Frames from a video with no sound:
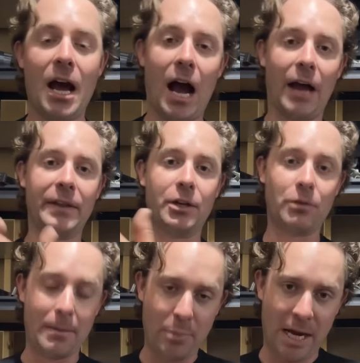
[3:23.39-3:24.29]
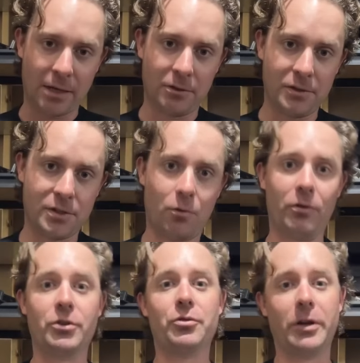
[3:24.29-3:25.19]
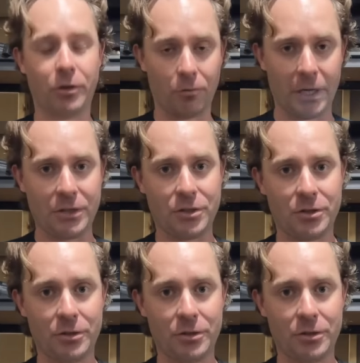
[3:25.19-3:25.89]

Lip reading: on the grip panels or the trigger reach.